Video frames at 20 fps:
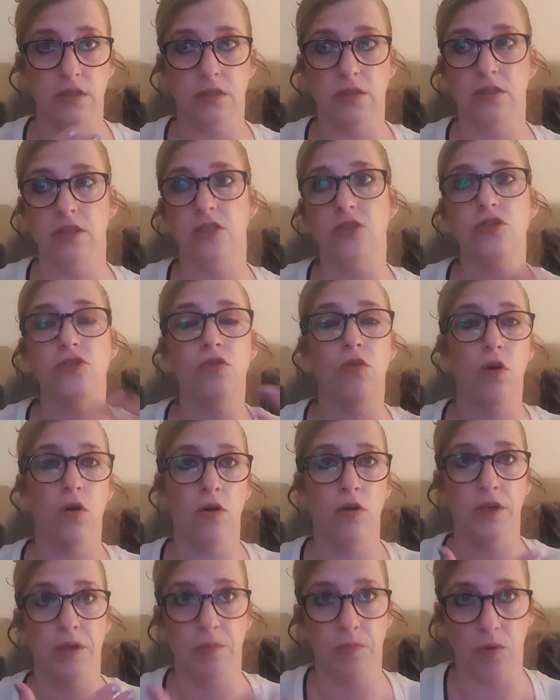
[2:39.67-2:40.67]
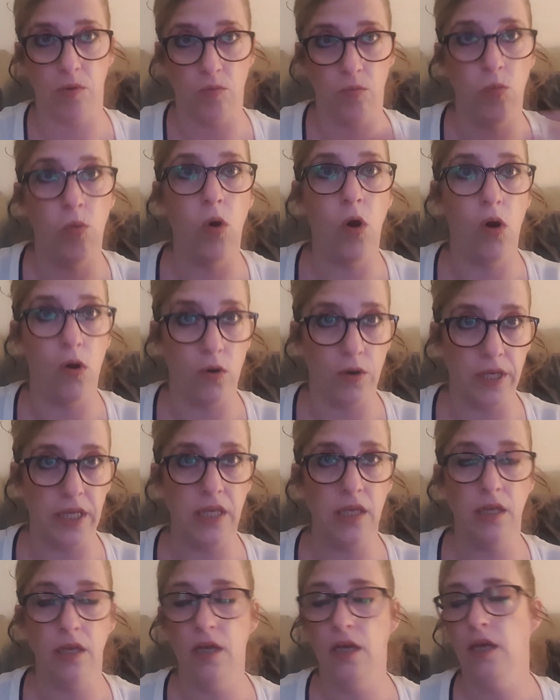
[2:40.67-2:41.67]
describe why.
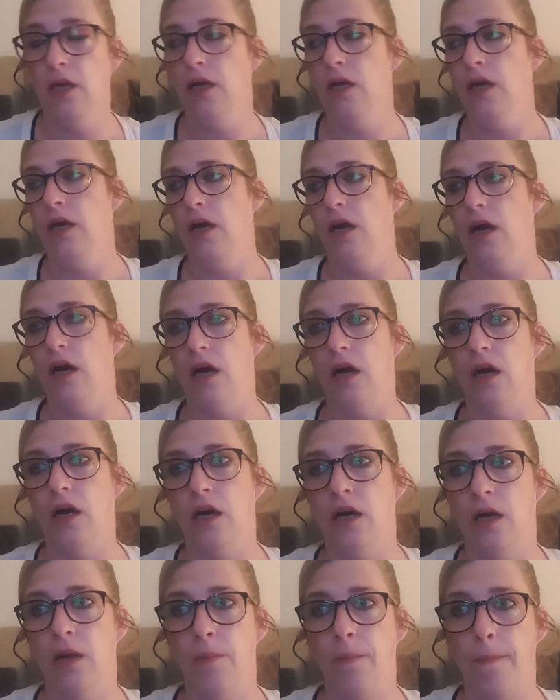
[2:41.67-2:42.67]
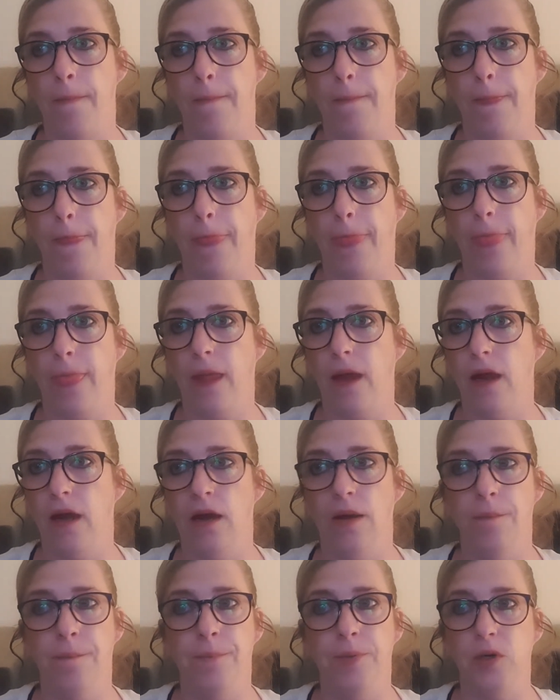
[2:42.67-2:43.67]

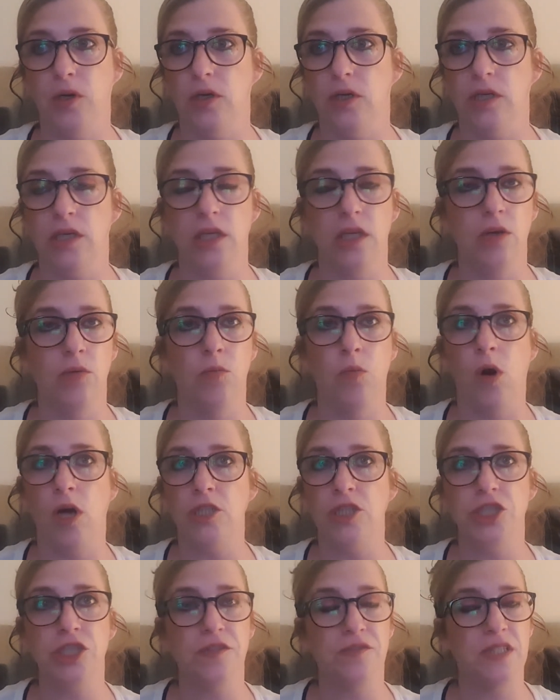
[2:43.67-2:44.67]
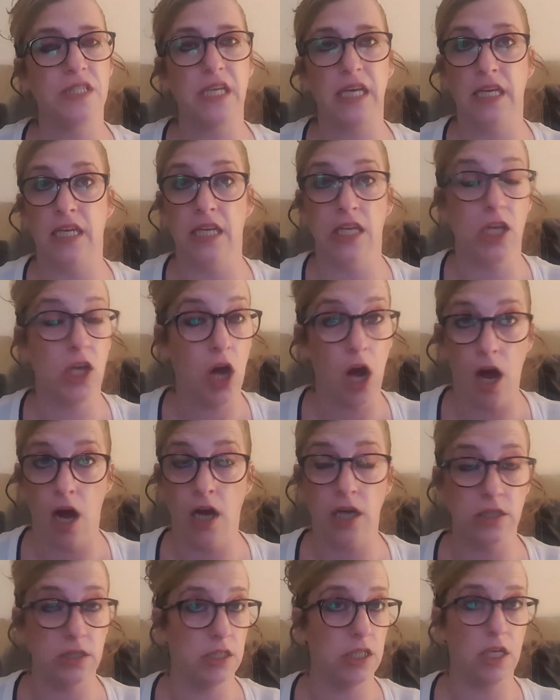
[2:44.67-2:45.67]
But once you've seen it, you
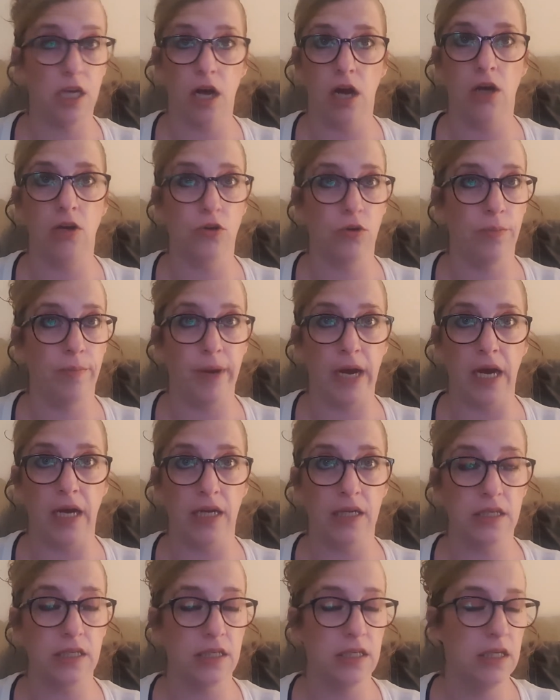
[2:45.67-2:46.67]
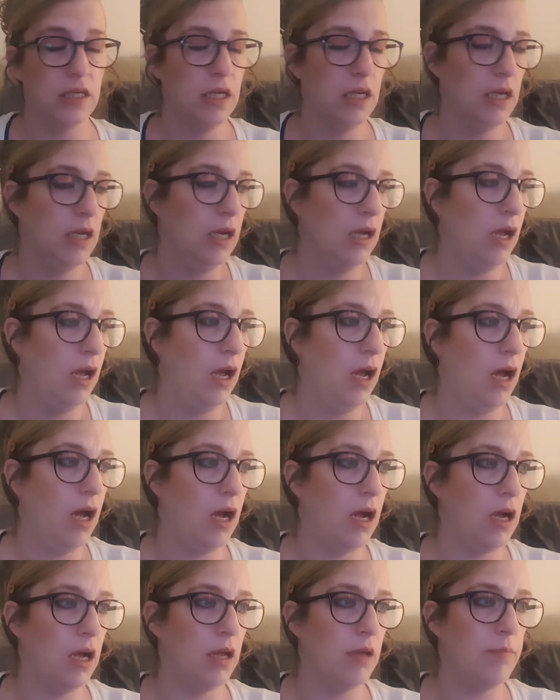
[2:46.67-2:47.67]
can't come back.
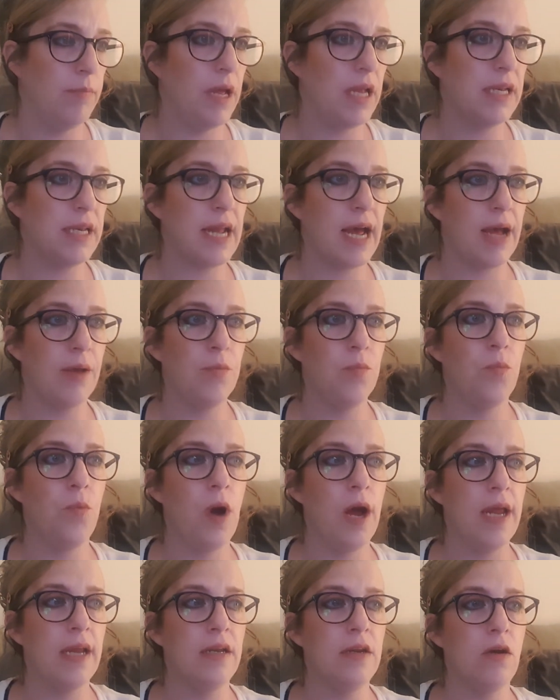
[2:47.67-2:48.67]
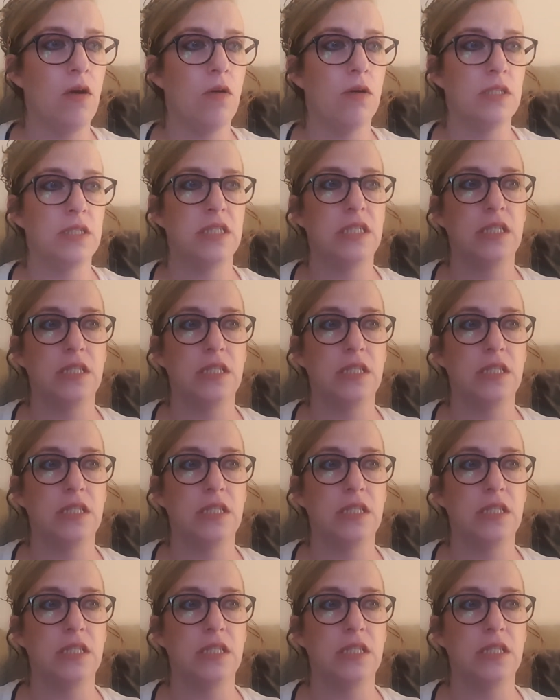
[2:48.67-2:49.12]
Now, when I